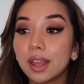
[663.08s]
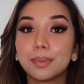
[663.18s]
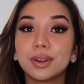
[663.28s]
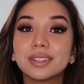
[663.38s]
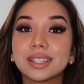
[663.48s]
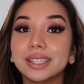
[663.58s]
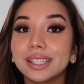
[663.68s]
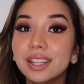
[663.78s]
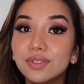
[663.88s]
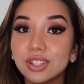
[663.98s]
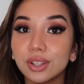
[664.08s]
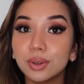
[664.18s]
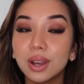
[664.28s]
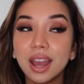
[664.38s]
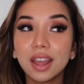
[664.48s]
that person leaves
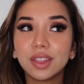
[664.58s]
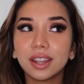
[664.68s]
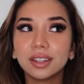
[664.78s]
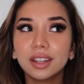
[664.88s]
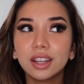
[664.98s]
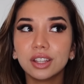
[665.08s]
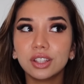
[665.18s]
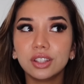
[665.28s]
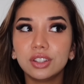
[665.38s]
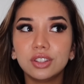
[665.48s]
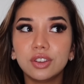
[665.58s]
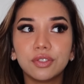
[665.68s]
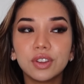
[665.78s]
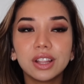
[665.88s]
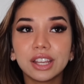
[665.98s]
you, then you
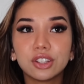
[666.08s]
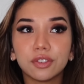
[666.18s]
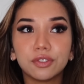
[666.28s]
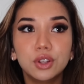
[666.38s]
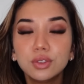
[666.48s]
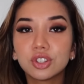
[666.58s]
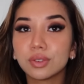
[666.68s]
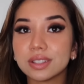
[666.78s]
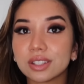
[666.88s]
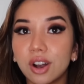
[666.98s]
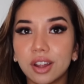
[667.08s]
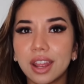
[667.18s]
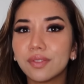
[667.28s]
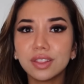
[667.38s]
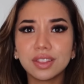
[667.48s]
feel like your future is gone.
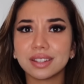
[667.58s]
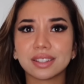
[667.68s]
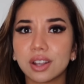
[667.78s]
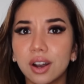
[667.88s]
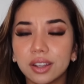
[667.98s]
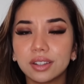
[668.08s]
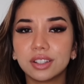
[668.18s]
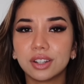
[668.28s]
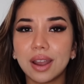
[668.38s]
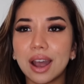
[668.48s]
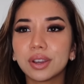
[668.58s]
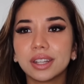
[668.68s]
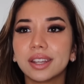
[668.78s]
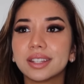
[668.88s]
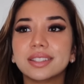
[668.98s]
Everything's gone. You know, how
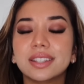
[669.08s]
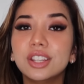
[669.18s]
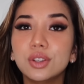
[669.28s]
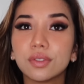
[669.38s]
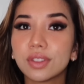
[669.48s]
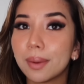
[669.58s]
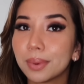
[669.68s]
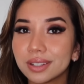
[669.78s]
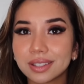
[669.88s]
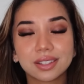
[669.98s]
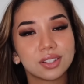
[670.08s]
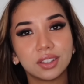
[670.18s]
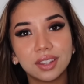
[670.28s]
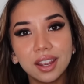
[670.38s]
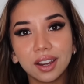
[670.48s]
can I continue if that person's
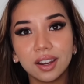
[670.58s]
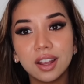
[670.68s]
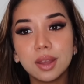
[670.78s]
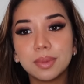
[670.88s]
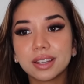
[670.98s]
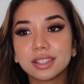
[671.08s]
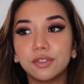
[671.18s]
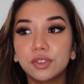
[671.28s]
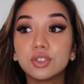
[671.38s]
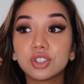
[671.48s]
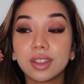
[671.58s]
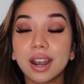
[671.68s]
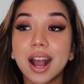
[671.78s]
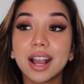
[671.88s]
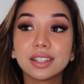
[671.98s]
not there? Because the future
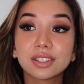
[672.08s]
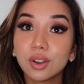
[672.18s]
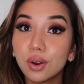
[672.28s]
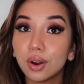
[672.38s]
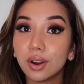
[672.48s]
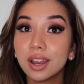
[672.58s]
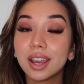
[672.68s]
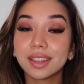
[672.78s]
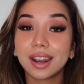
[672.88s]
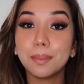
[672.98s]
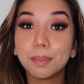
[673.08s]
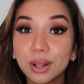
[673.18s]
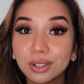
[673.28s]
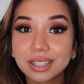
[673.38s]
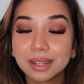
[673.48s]
that I saw and that I
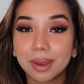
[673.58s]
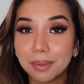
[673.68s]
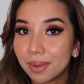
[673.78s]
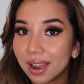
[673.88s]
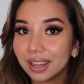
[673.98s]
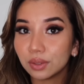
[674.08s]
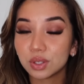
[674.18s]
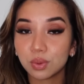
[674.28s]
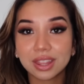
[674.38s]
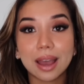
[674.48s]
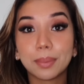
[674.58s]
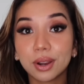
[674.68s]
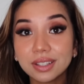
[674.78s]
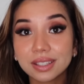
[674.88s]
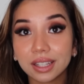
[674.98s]
built in my mind was with that
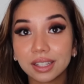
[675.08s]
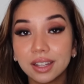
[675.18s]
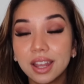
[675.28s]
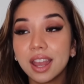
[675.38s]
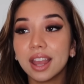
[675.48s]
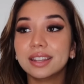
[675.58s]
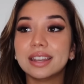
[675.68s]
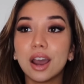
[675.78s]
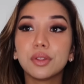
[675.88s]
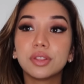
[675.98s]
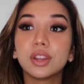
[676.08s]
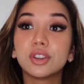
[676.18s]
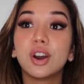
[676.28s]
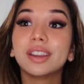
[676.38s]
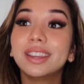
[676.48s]
person. And now that they're
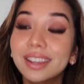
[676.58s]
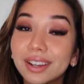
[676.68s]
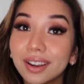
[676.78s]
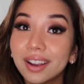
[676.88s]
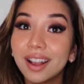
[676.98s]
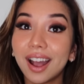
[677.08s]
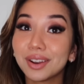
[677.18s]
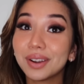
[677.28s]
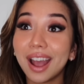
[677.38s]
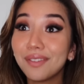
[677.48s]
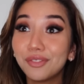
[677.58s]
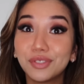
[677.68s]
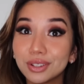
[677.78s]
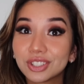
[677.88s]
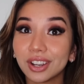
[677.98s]
not here, I don't have a
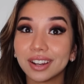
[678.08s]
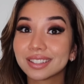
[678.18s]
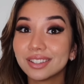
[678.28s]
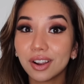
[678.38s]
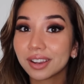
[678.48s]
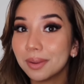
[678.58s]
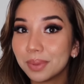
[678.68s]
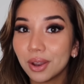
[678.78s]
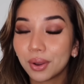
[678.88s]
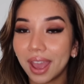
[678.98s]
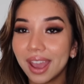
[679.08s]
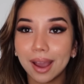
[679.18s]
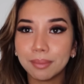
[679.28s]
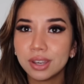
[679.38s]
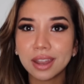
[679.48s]
future. It's not going to be okay.
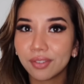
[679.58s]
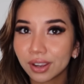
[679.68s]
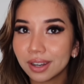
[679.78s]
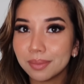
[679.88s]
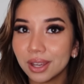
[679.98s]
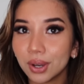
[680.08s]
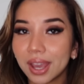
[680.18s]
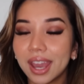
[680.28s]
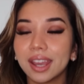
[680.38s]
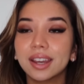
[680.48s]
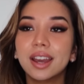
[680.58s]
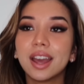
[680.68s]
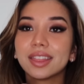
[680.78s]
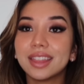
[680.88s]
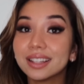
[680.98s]
I'm never going to be okay.
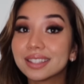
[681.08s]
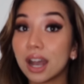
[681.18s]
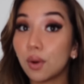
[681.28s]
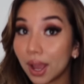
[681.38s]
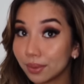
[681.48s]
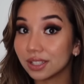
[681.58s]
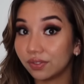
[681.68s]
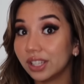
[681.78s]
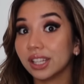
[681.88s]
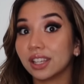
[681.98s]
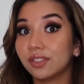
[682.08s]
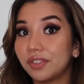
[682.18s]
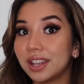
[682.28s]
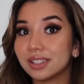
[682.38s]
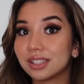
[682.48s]
That's how I was feeling in
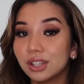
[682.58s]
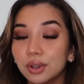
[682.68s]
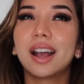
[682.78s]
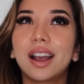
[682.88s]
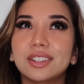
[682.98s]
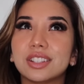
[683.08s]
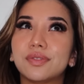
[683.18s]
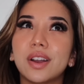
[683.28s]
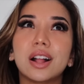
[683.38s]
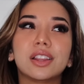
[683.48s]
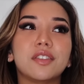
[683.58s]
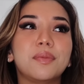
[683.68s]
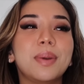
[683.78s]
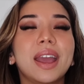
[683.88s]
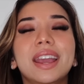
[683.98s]
phase 2. I just felt a lot
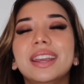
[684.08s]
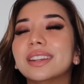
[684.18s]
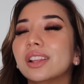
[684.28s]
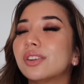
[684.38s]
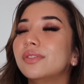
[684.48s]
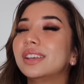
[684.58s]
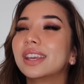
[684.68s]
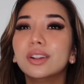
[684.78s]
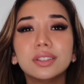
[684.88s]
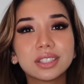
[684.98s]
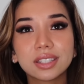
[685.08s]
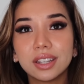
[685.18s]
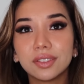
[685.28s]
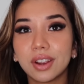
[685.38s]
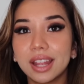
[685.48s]
of pain, a lot of guilt
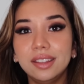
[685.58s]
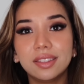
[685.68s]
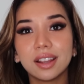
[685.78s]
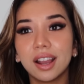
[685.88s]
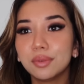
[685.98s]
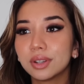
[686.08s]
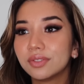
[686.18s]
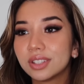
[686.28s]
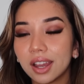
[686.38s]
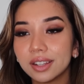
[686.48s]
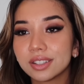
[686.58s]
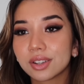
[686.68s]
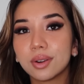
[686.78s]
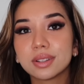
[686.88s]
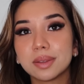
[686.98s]
for anything I would have done to
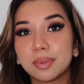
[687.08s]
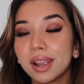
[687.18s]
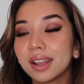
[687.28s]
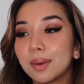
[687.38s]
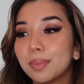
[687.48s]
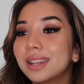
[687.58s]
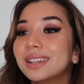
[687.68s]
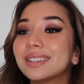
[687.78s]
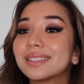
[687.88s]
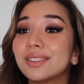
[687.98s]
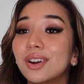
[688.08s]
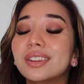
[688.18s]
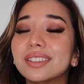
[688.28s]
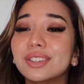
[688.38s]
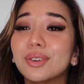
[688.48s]
cause the breakup. But it is
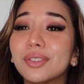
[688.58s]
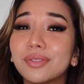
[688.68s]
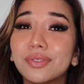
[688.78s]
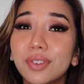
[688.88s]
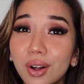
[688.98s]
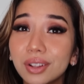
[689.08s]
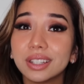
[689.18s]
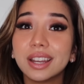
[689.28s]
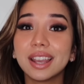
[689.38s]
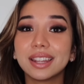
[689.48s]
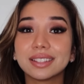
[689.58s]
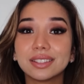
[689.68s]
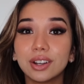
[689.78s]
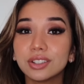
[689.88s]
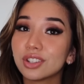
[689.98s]
not your fault. It is
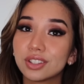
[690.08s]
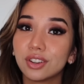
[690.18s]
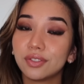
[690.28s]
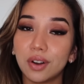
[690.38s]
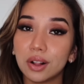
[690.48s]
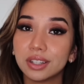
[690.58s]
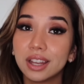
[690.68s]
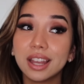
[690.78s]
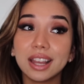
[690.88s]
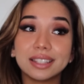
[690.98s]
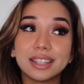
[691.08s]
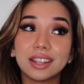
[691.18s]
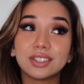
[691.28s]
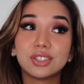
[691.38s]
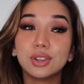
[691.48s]
not just your fault. It
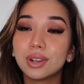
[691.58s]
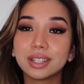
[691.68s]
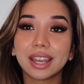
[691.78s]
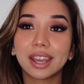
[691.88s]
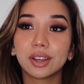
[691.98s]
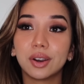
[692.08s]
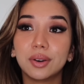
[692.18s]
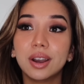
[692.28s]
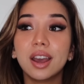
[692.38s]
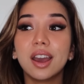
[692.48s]
takes 2 to tango.